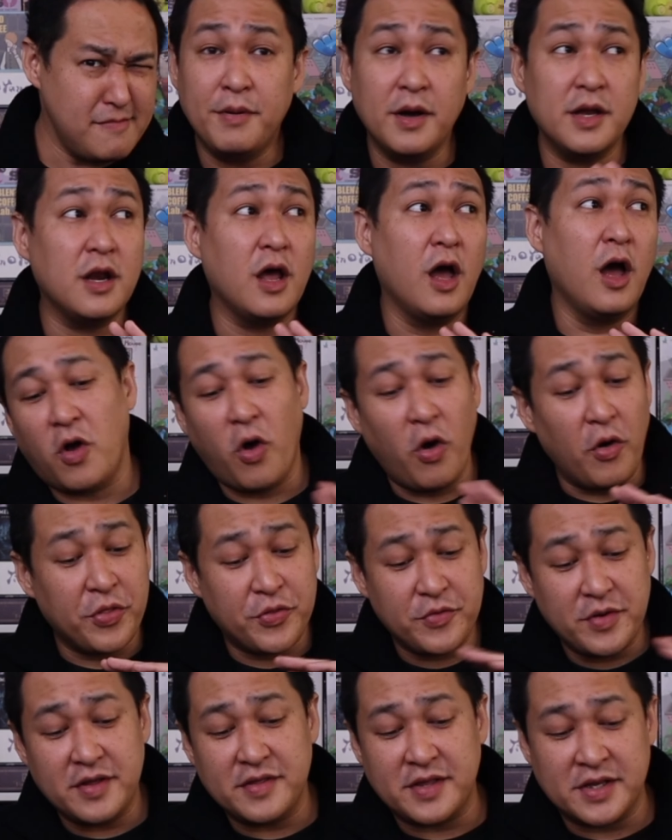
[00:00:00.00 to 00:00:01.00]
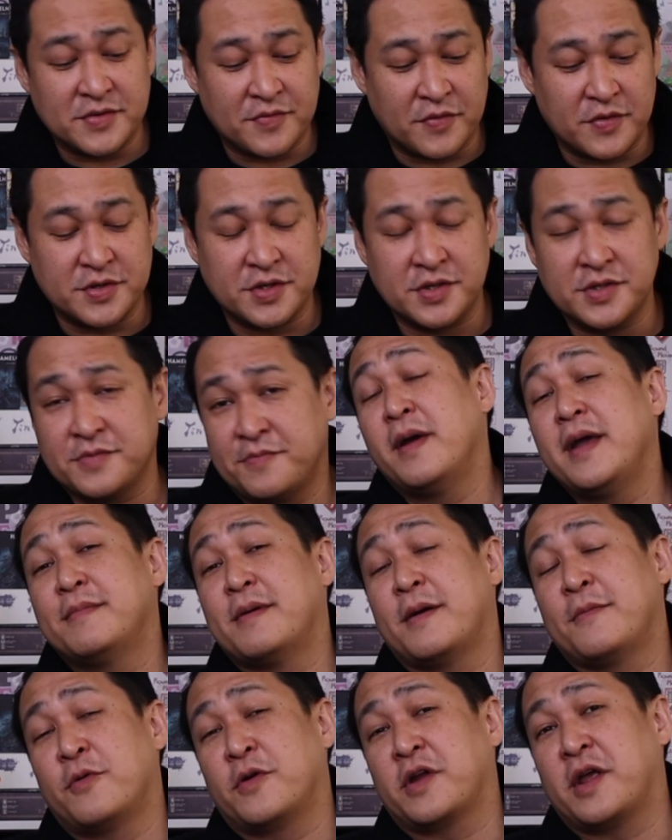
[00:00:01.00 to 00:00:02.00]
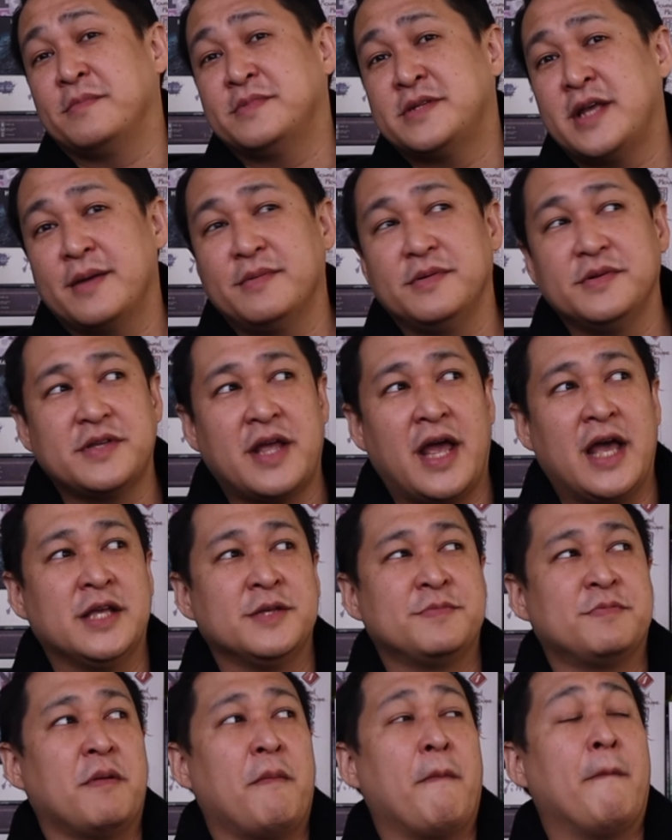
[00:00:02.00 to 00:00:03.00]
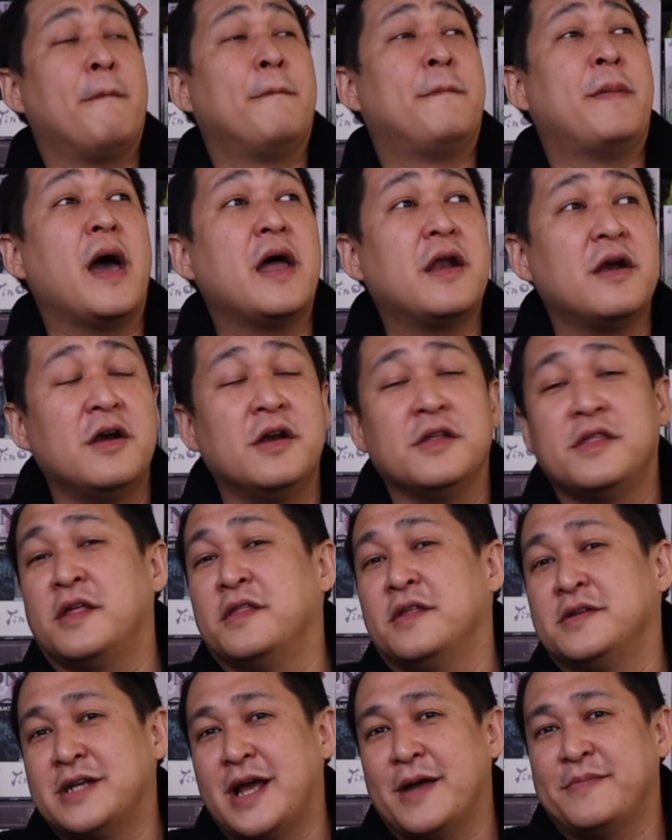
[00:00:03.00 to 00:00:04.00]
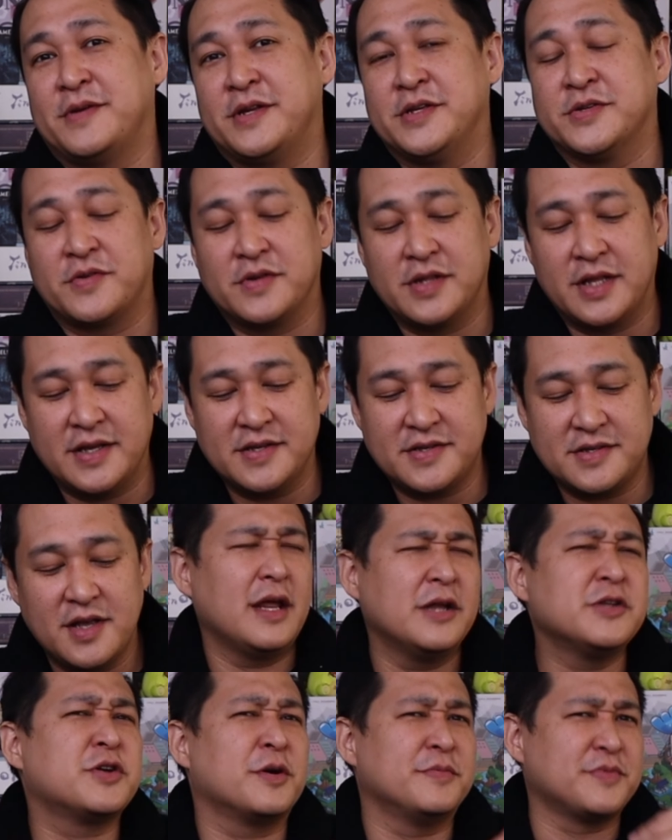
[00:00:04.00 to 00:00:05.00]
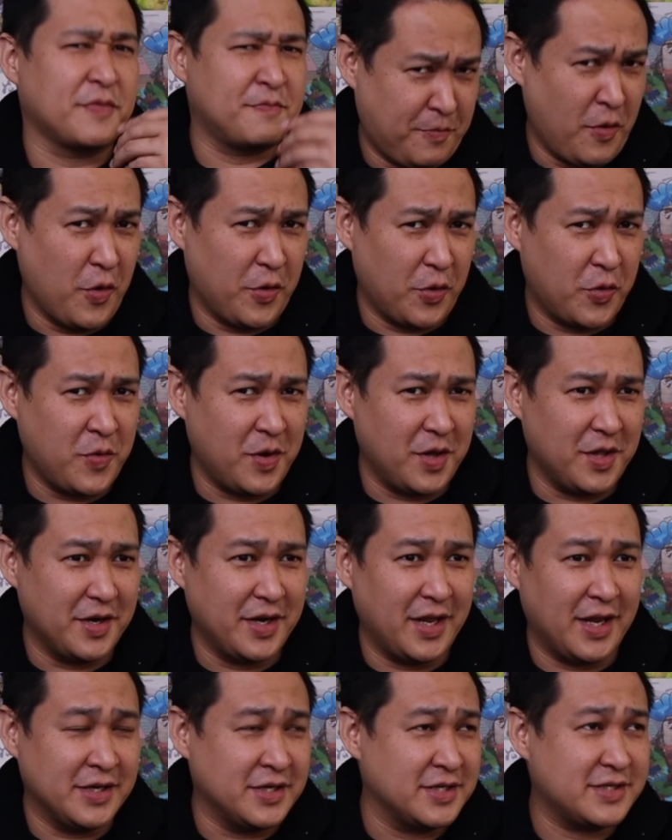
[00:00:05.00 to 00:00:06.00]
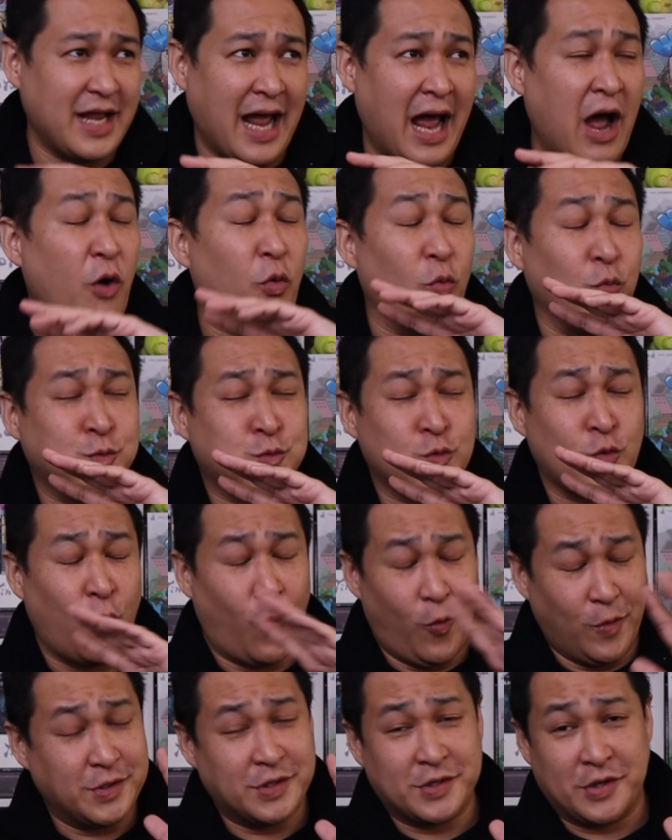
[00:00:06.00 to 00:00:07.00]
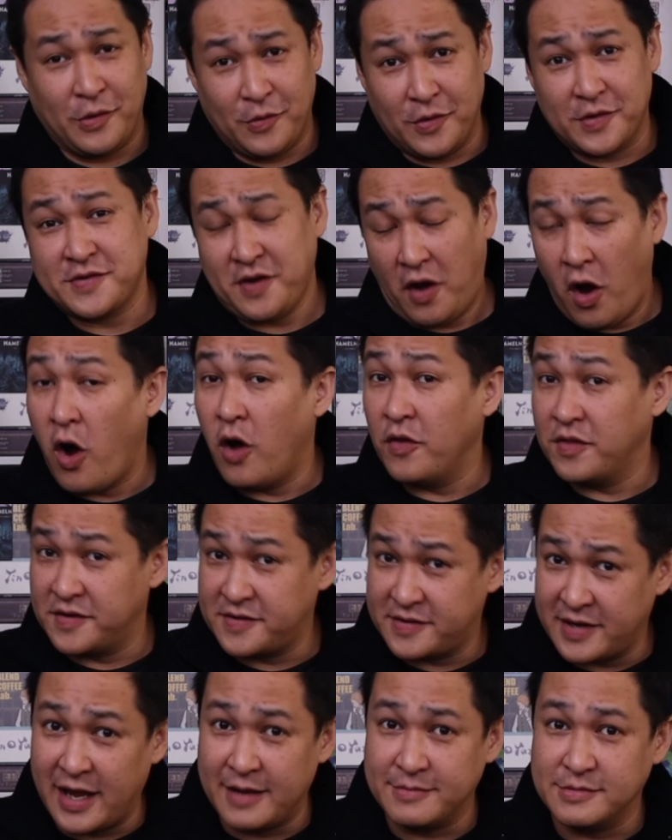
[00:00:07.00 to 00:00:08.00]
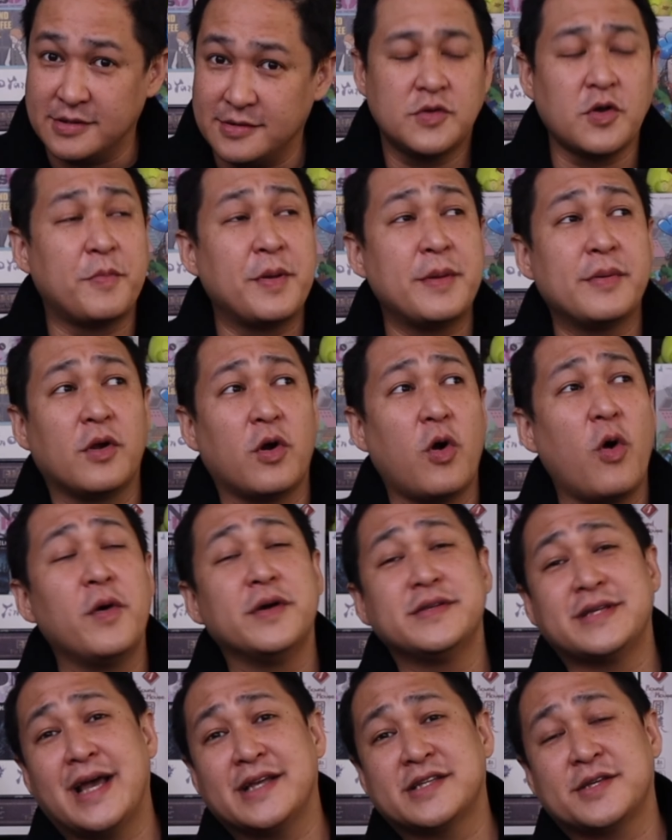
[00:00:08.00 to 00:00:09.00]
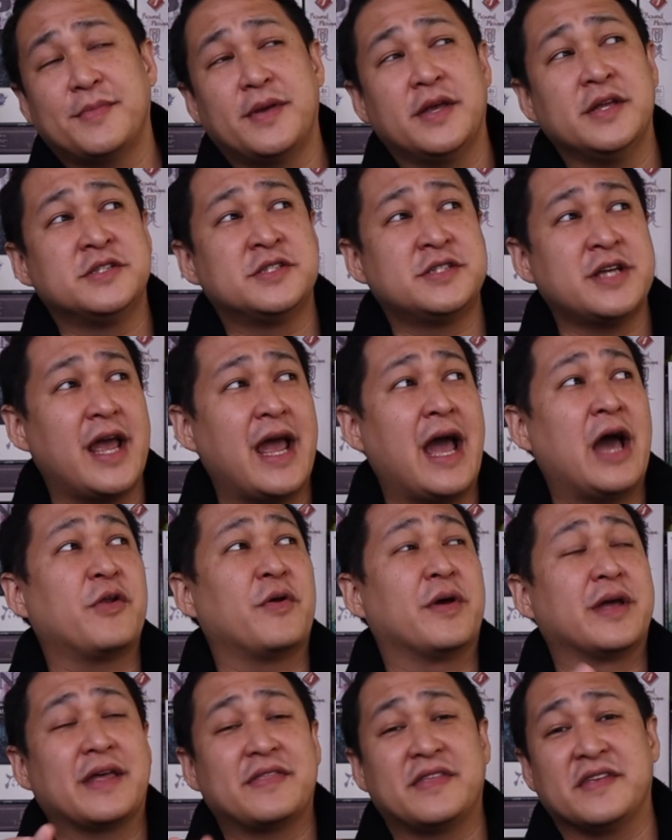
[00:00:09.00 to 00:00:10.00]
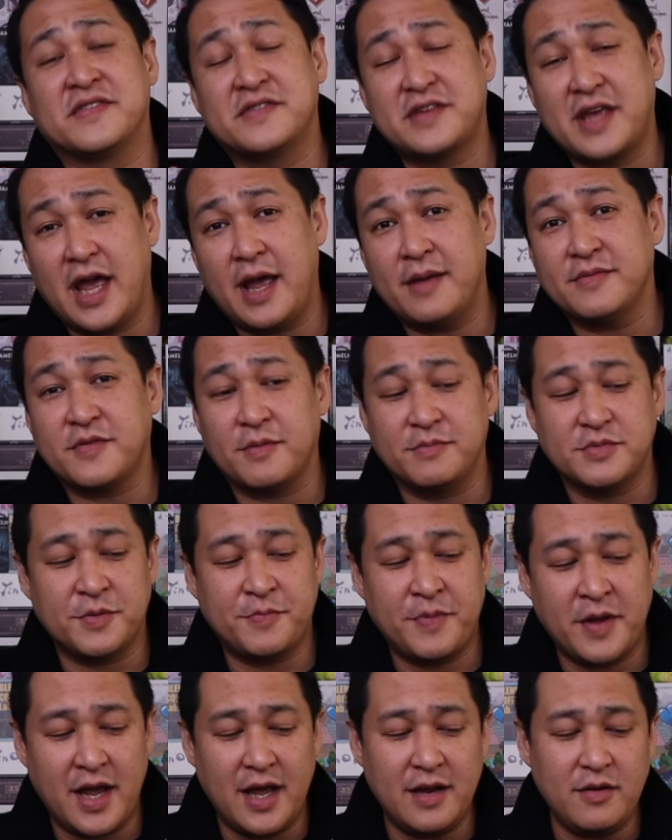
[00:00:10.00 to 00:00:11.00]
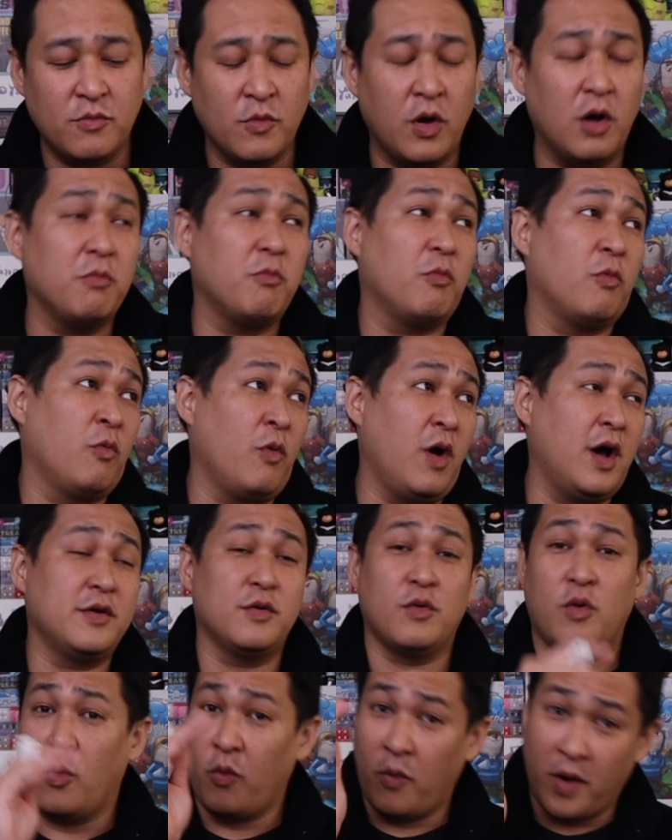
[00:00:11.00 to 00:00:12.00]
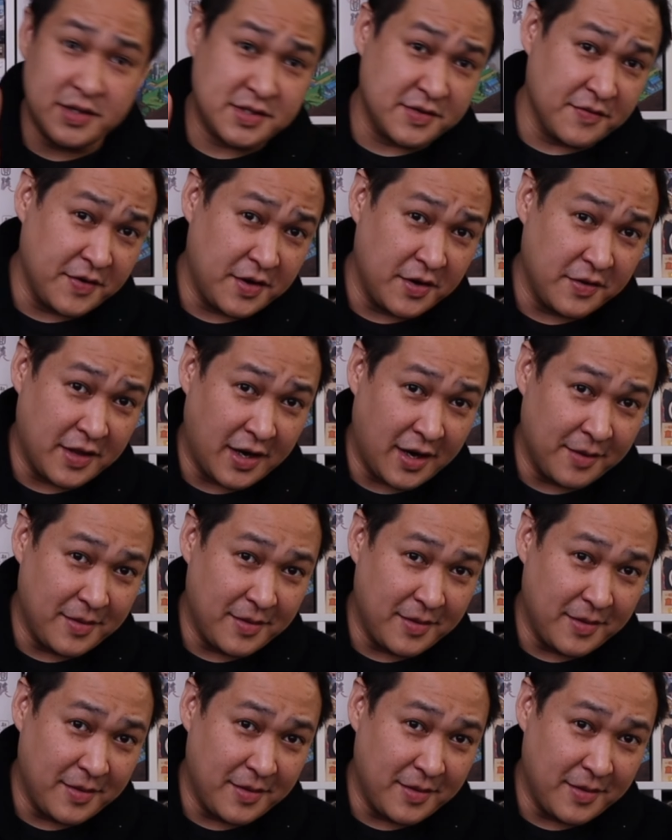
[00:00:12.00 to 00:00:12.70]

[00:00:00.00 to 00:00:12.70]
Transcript: But all three of these versions made by Board Game Tables has been better than the Japanese release in terms of component quality and just how gorgeous it looks on the table. So people are always asking me, Jay, how do I get these games from Japan? Well, one, watch the video that I